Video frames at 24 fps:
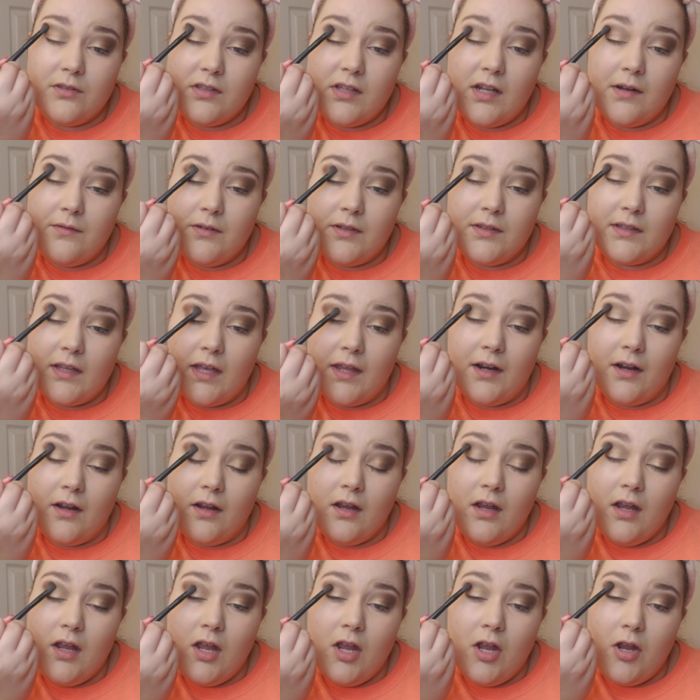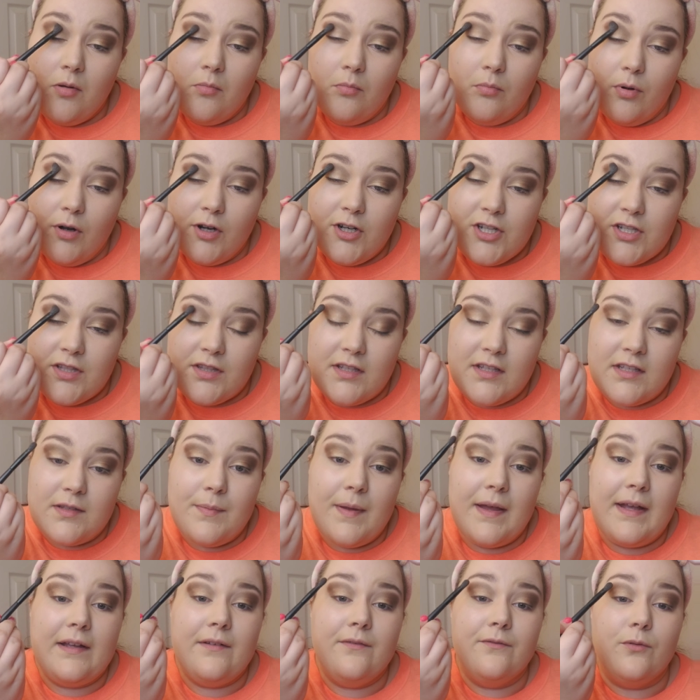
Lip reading: and then I'm just kind of brushing this back and